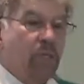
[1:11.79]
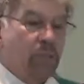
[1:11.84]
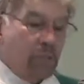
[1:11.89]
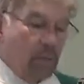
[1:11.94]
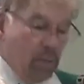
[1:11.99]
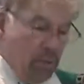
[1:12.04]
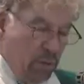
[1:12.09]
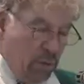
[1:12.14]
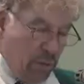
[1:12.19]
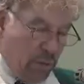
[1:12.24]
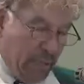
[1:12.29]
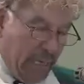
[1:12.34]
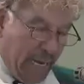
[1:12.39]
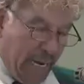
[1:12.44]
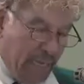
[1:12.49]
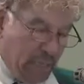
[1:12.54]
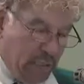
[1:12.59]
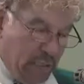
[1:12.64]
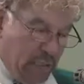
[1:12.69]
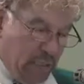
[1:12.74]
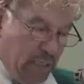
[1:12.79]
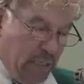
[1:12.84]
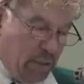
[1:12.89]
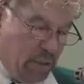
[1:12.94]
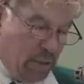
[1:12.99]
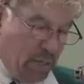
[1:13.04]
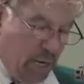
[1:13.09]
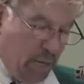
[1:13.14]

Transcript: turn against each